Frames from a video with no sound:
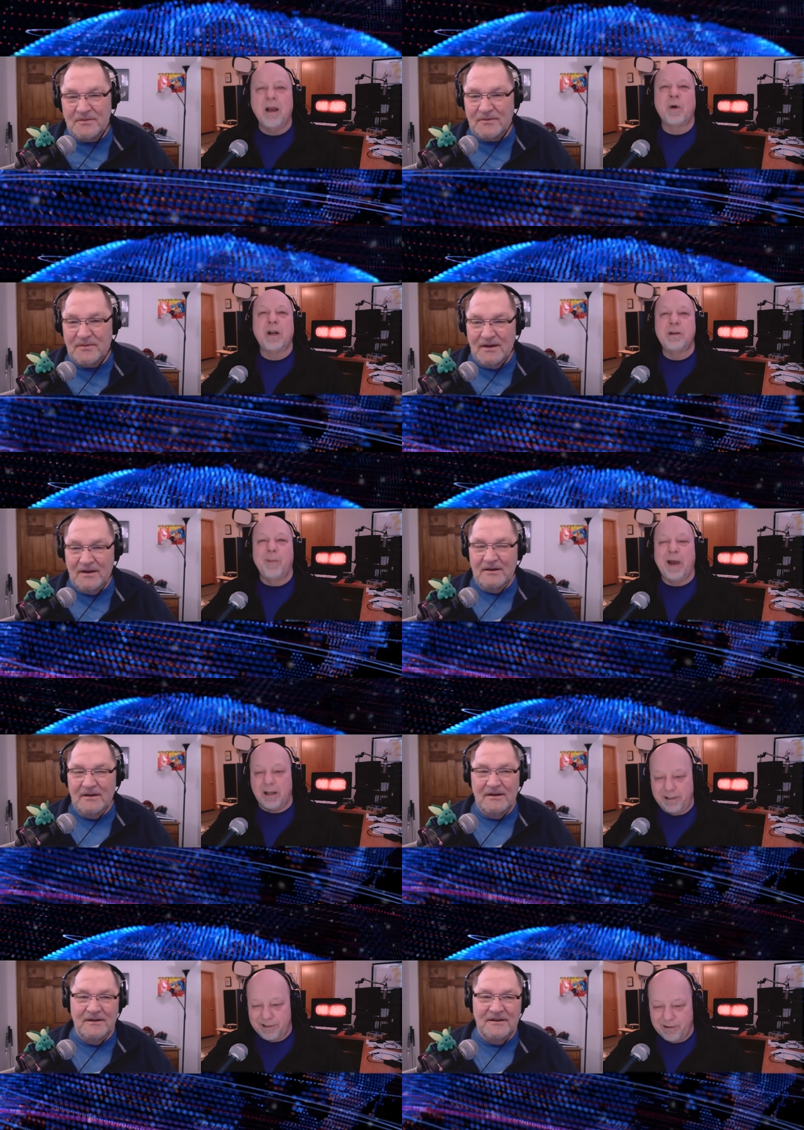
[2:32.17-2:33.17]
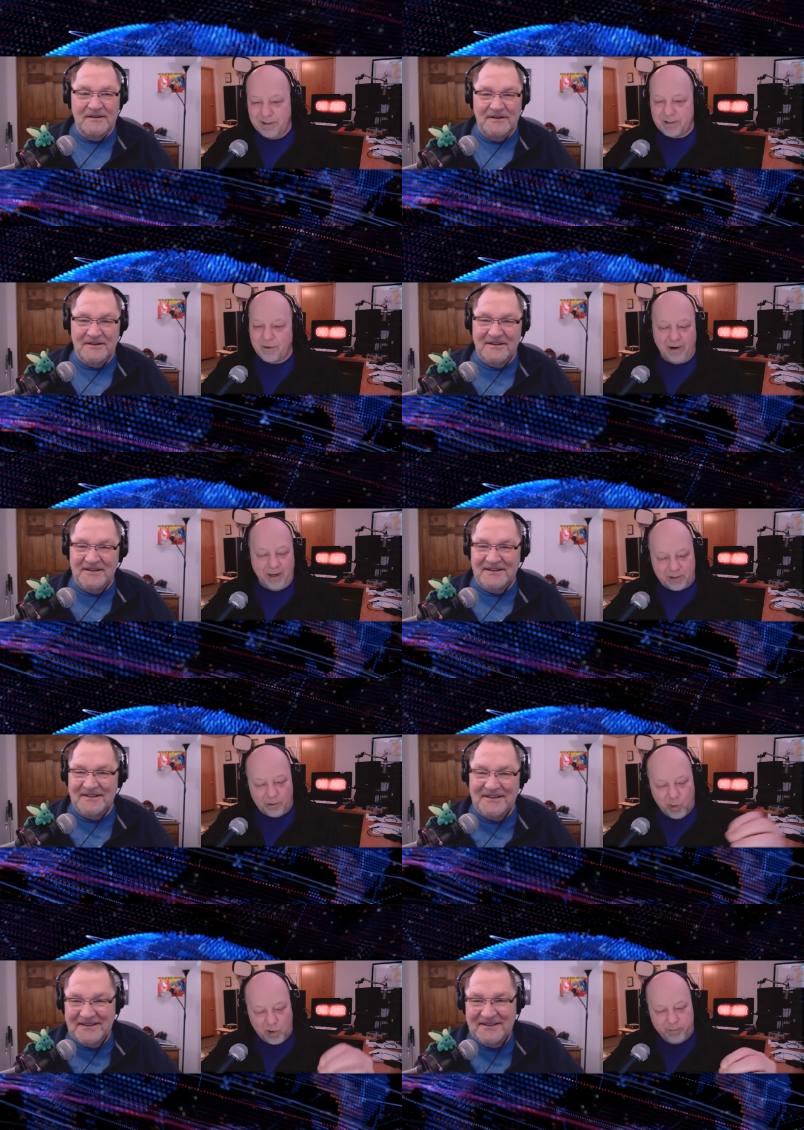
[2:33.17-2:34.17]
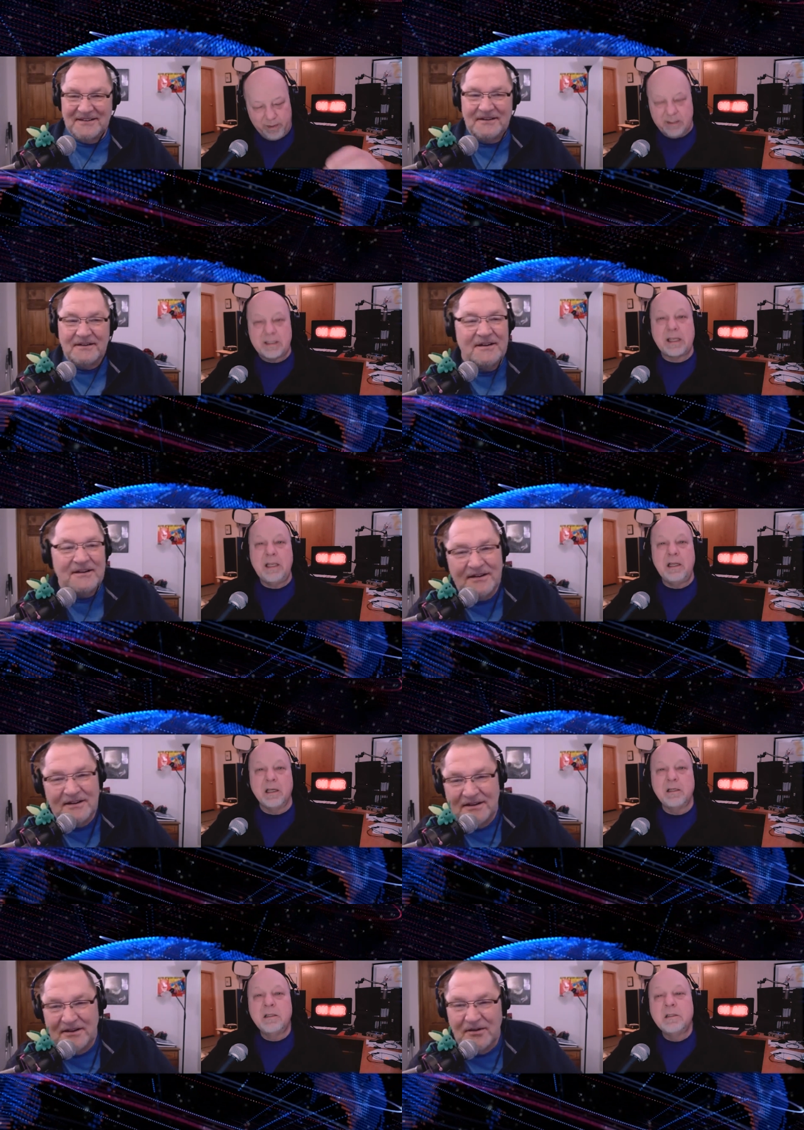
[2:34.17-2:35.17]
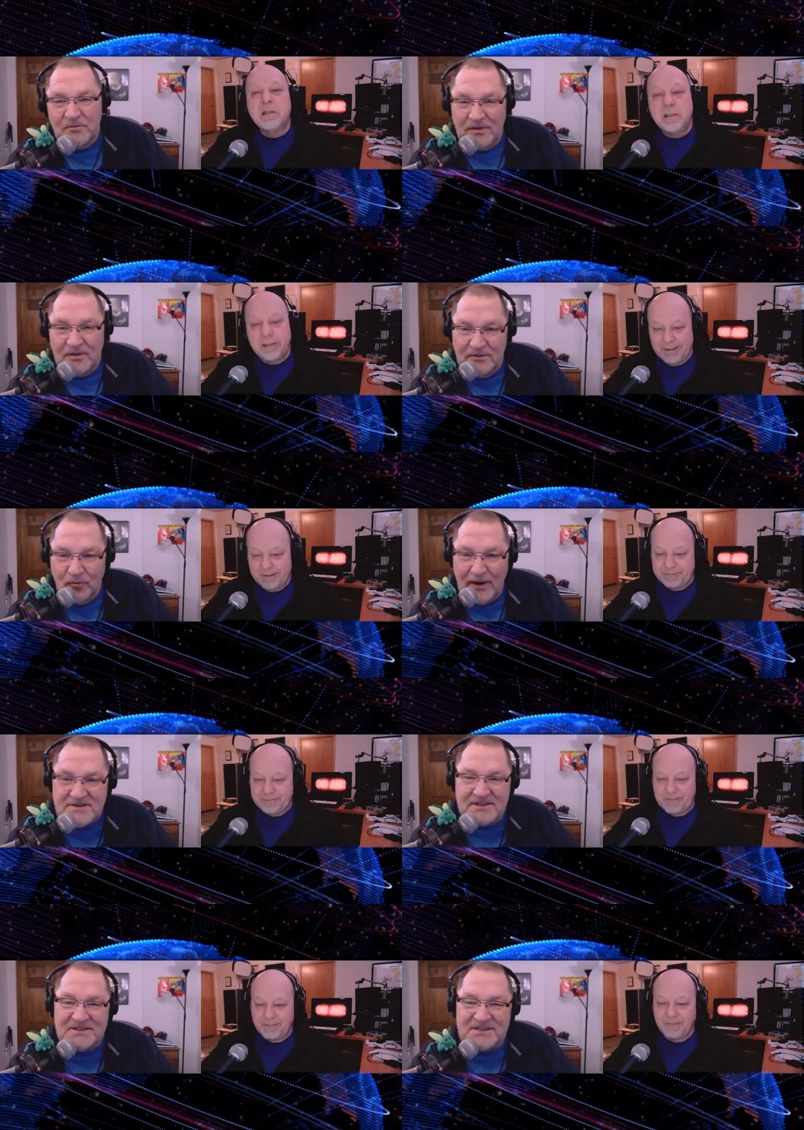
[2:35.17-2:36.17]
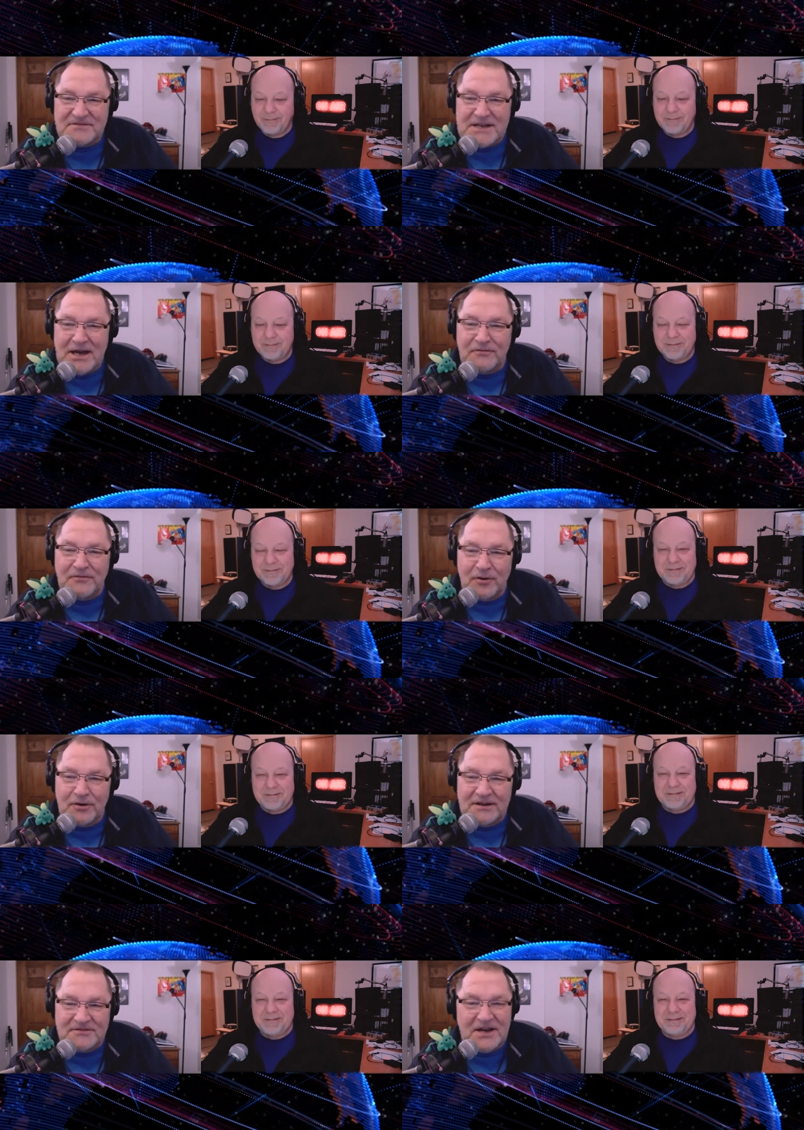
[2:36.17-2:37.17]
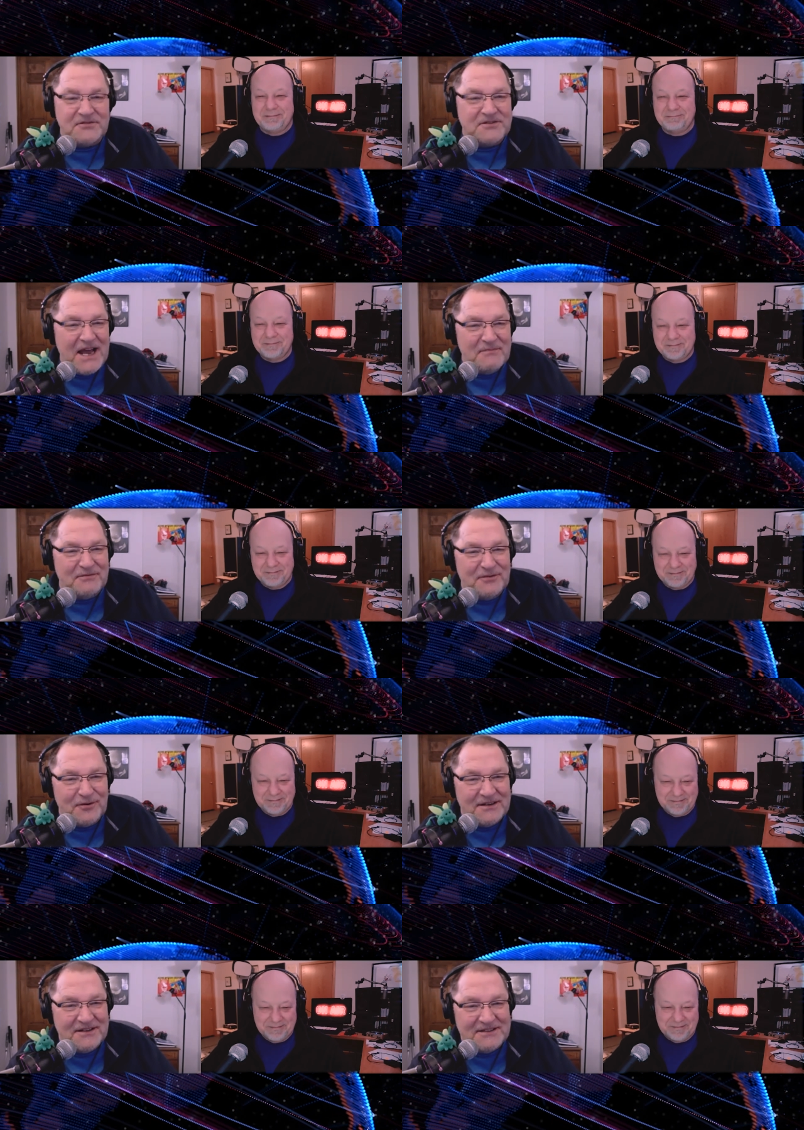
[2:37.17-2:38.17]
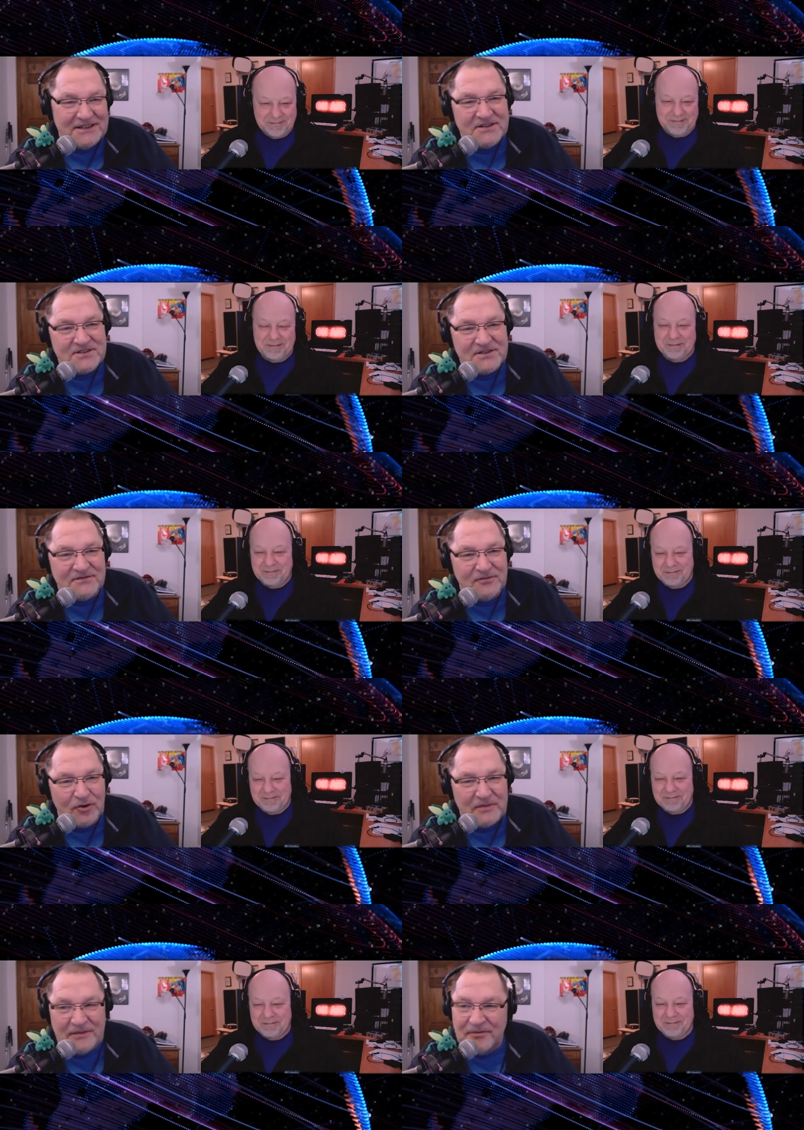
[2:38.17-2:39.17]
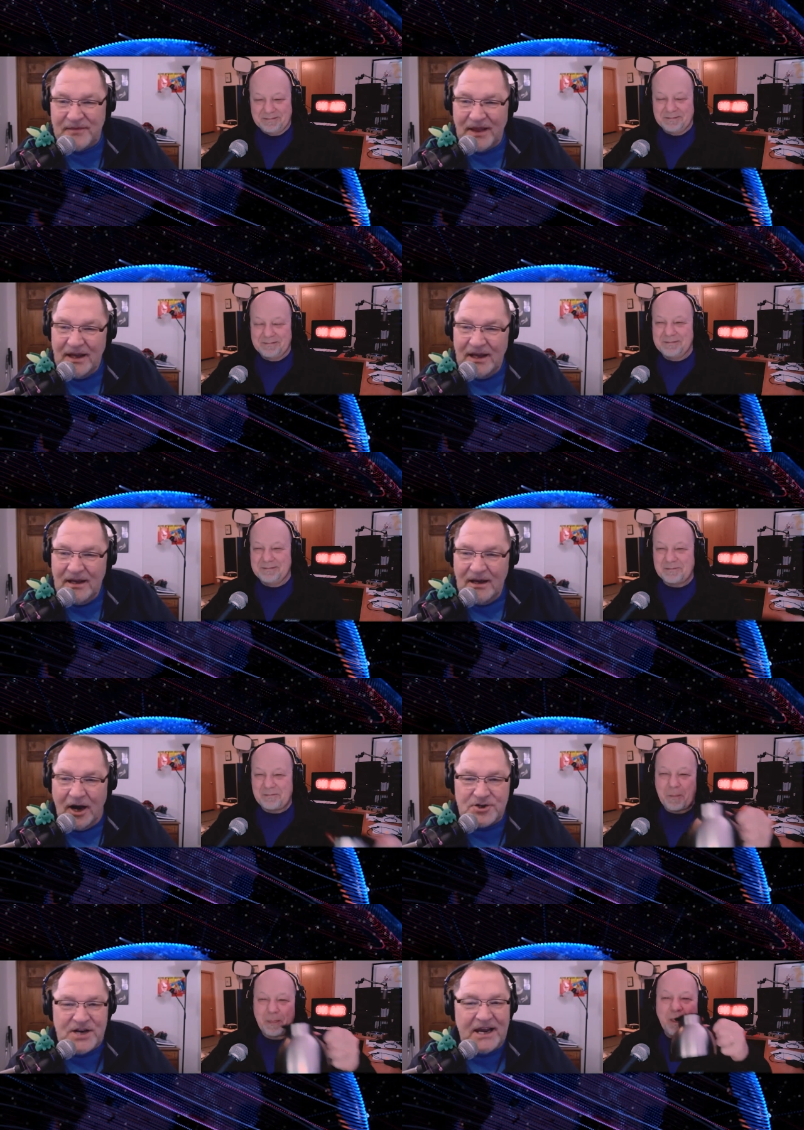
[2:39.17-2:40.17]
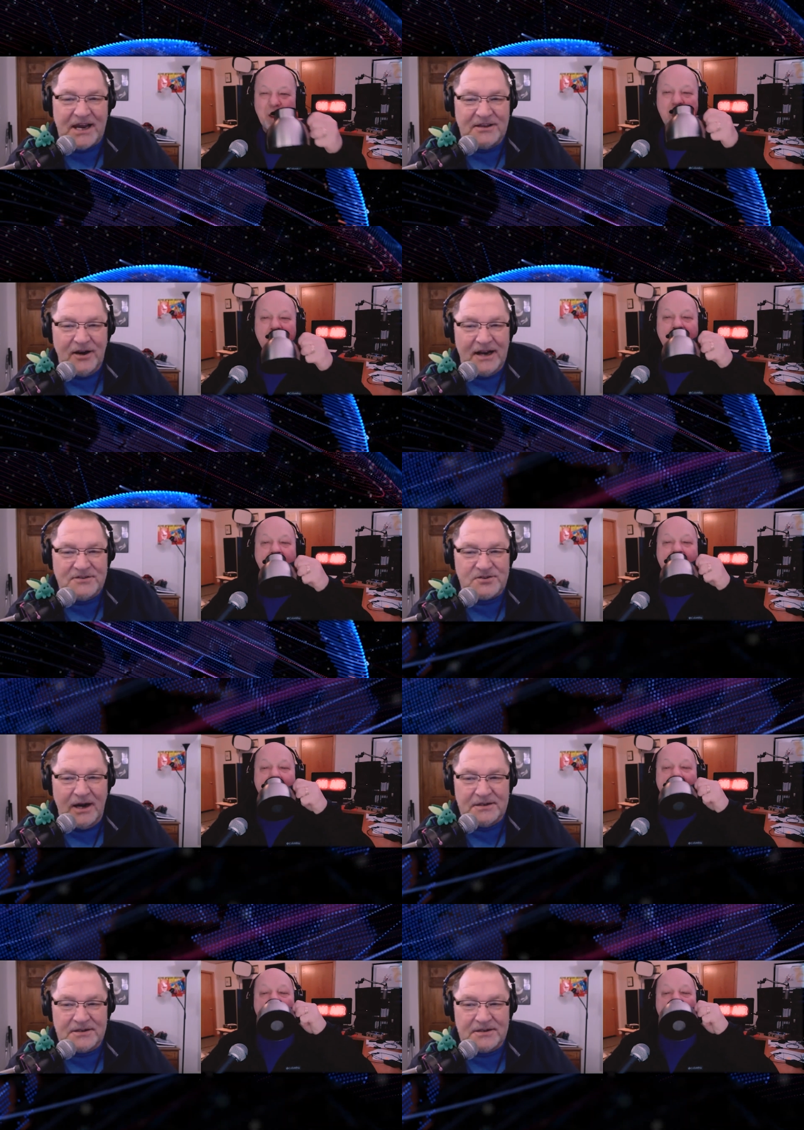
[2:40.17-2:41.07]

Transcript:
Speaker 1: I want a tobacco lizard. It's sort of like the worm in the tequila.
Speaker 2: Residents of South Florida, of South Tampa, Florida, yes, Florida people, are shaking their heads trying to